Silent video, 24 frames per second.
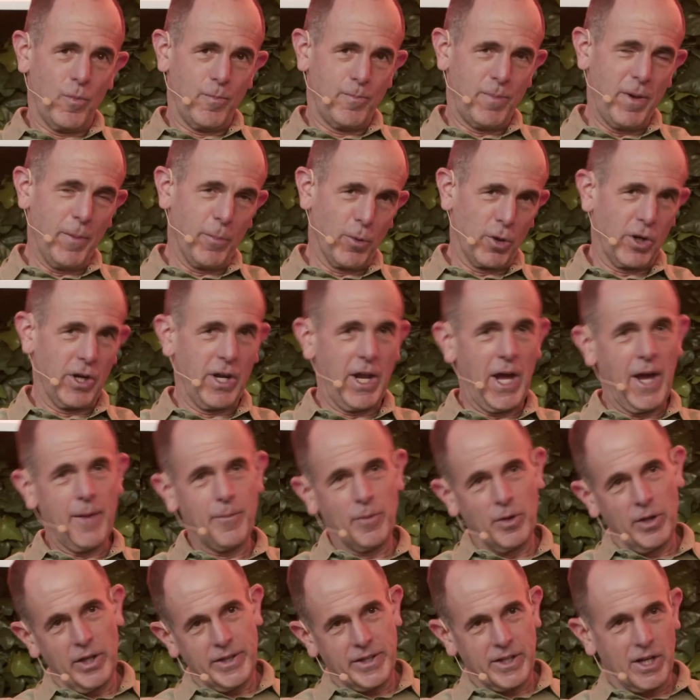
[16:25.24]
People are going to
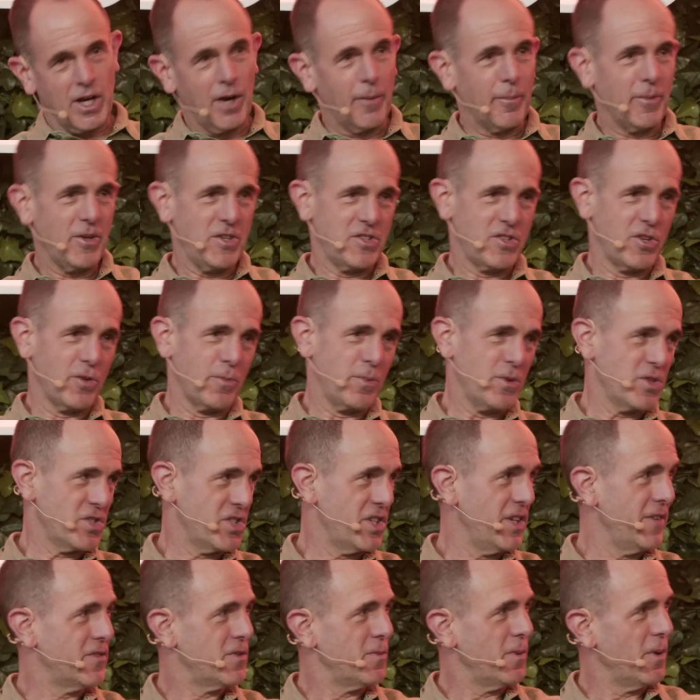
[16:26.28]
emulate the companies that are
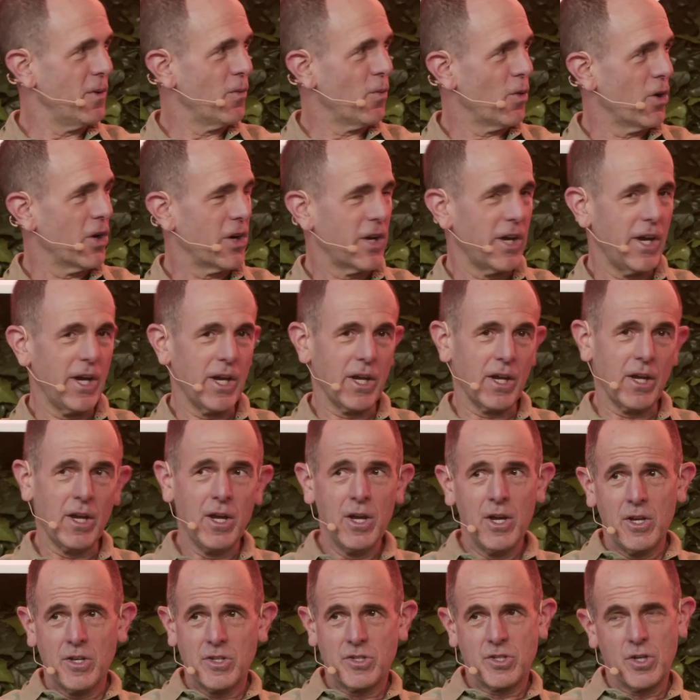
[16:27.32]
perceived to be working.
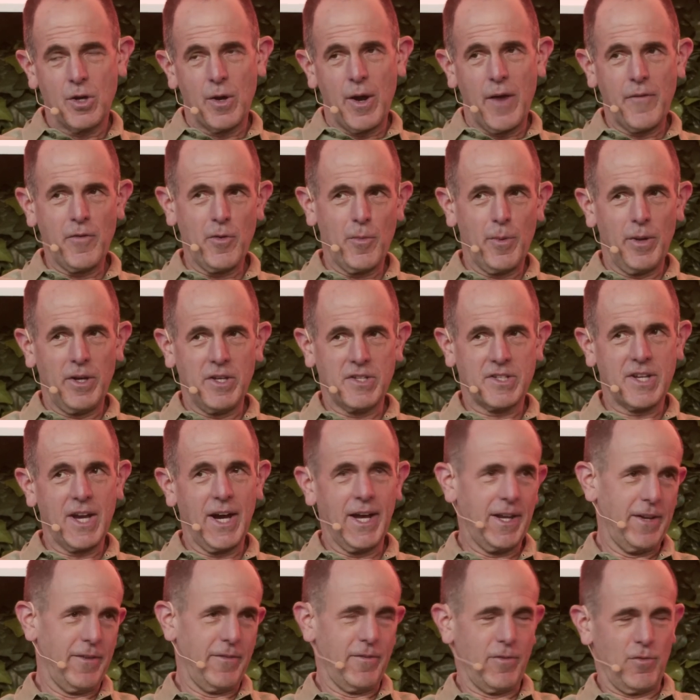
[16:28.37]
So everybody's
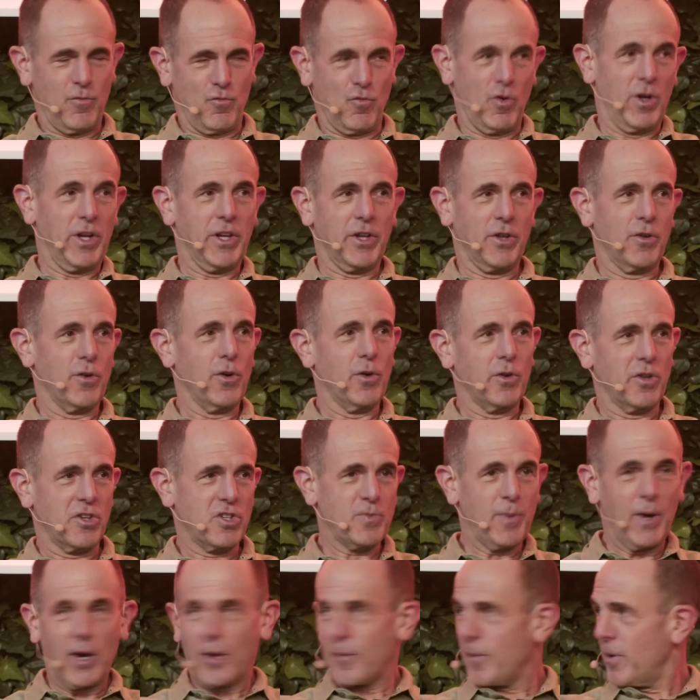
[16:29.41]
kind of running their own
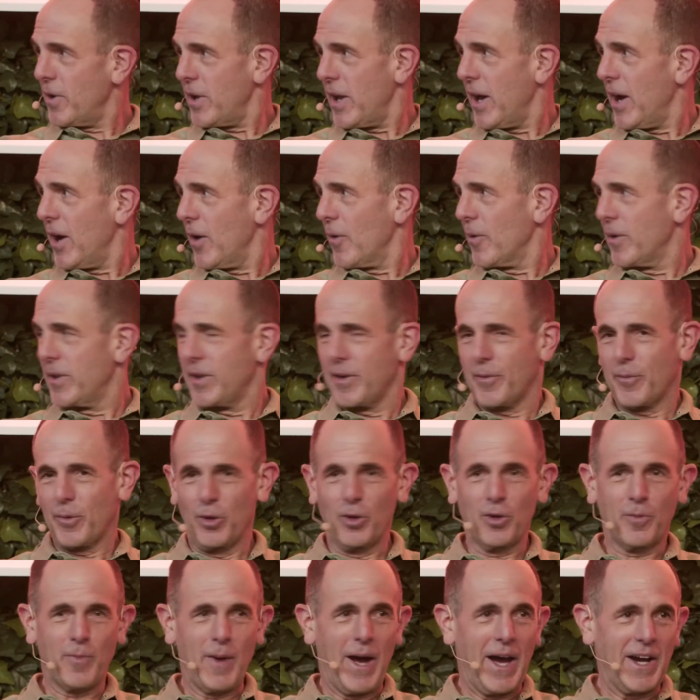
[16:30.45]
experiment now, and then we'll
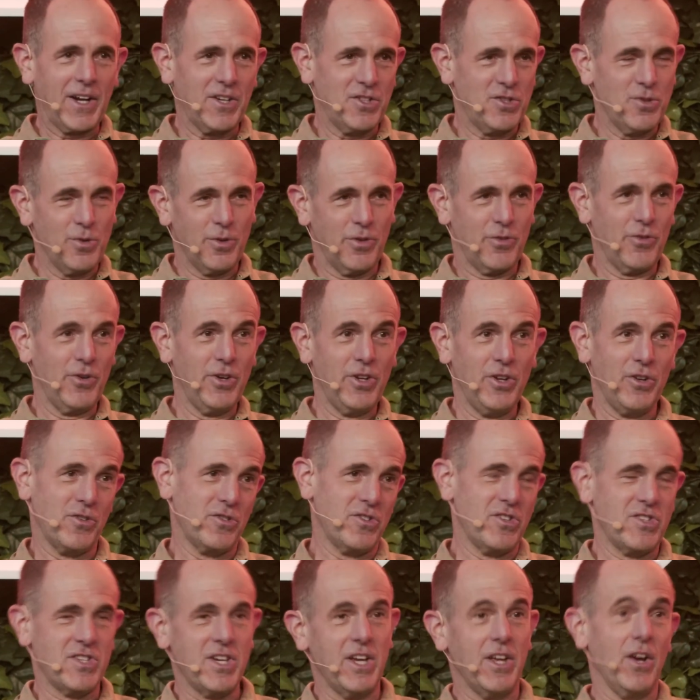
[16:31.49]
look back in 2 or 3 years
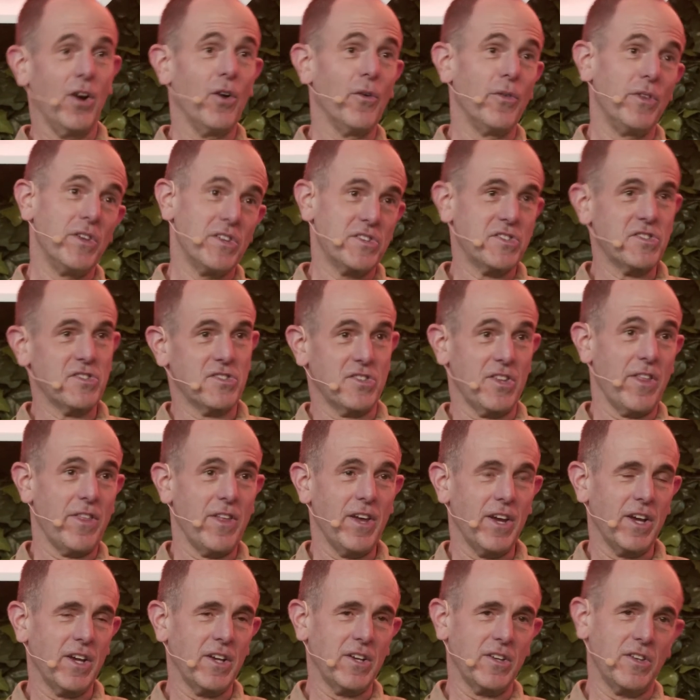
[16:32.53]
and say, oh, this is the
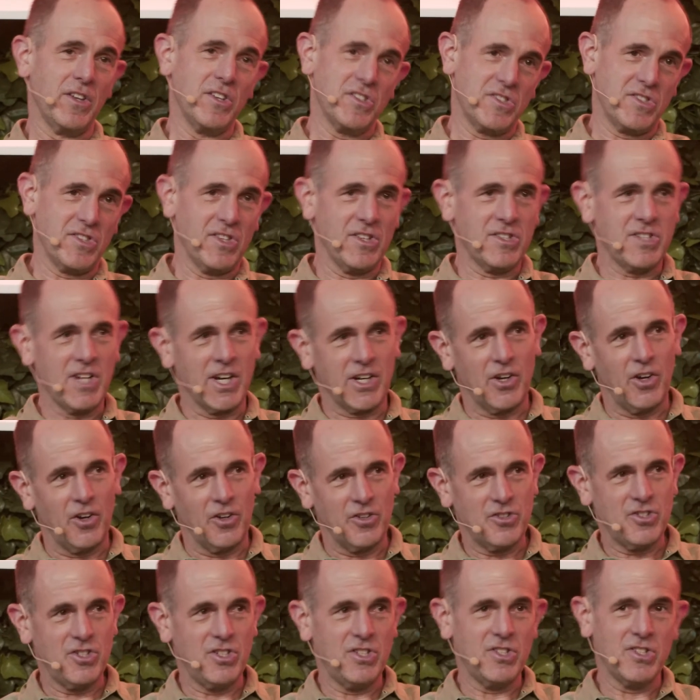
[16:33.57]
thing, this is the
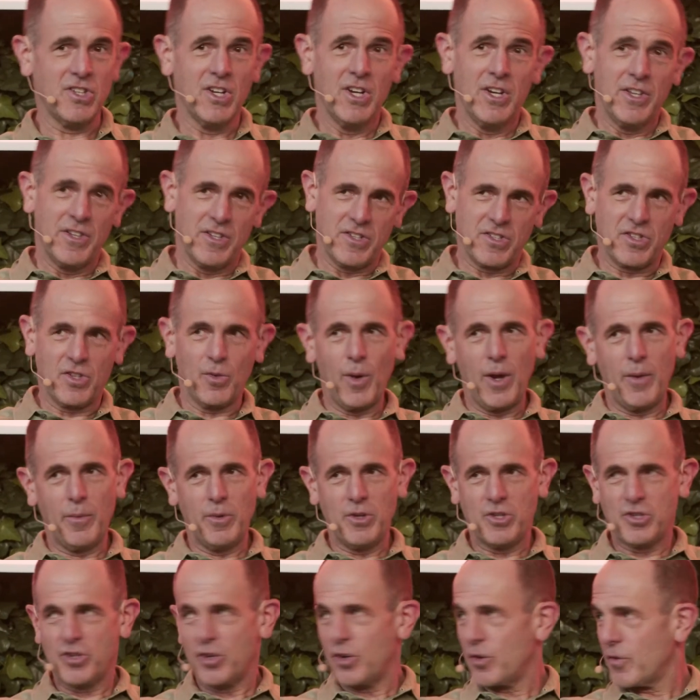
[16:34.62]
technologies, this is the way we
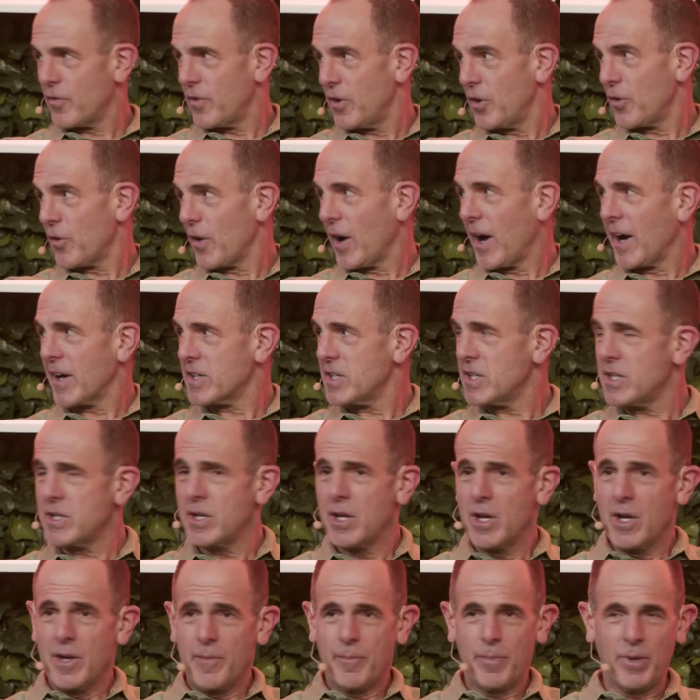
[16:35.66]
should have interacted.
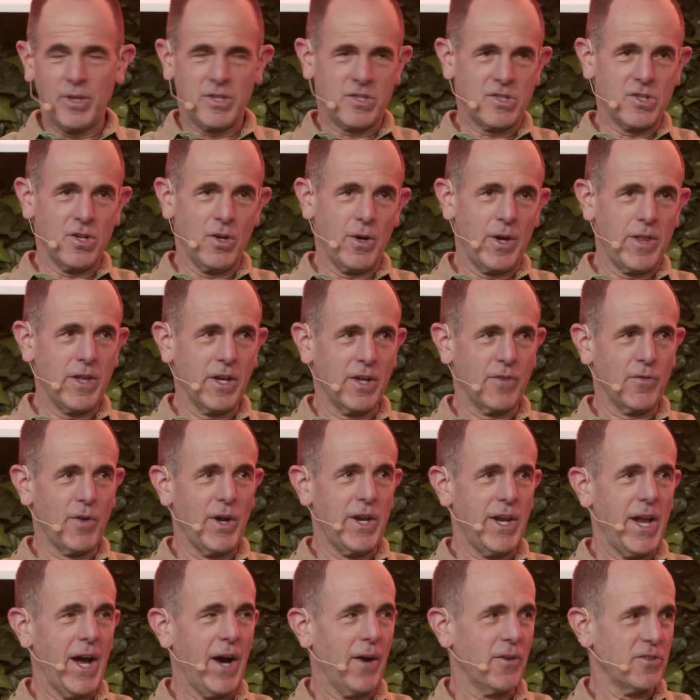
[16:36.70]
But so I think
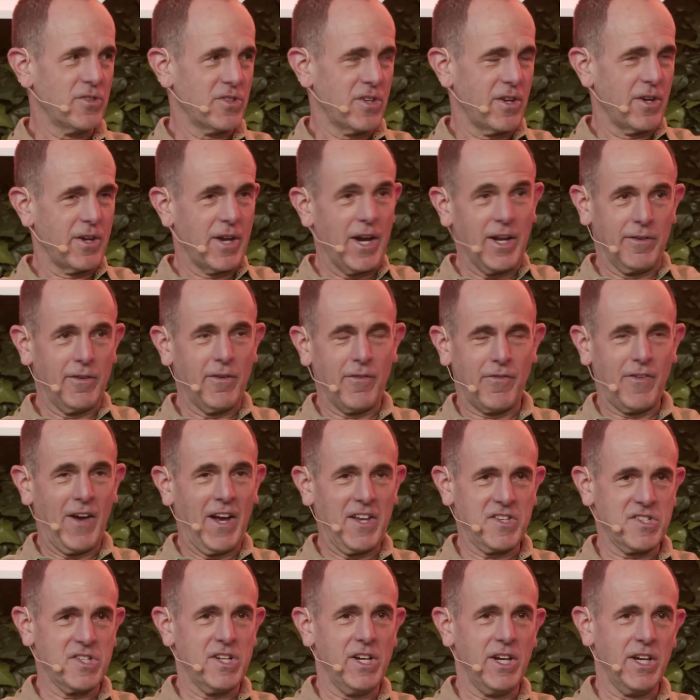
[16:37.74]
right now is kind of a
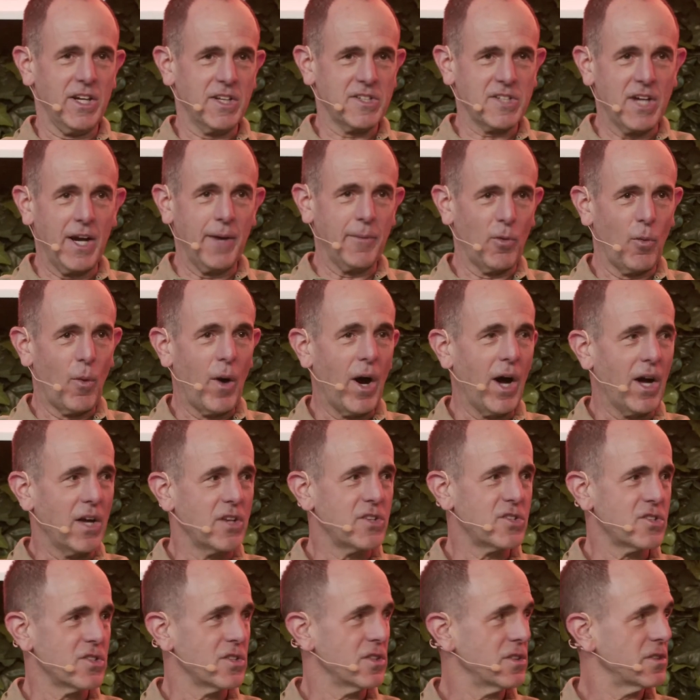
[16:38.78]
fascinating time to
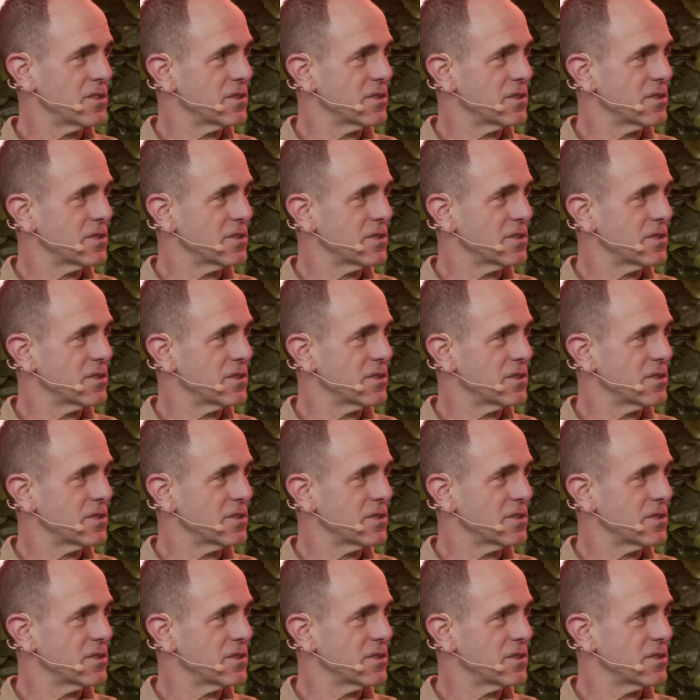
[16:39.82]
watch.